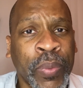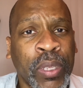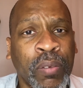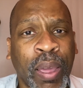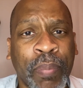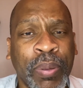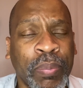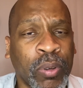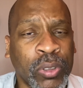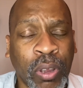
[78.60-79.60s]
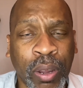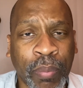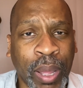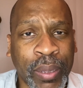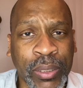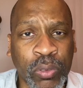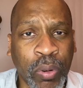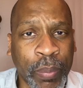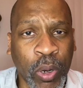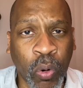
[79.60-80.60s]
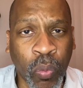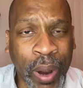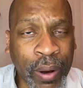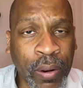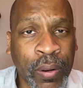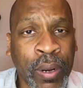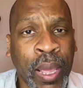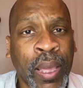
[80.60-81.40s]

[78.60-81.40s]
You had people talking about his criminal record.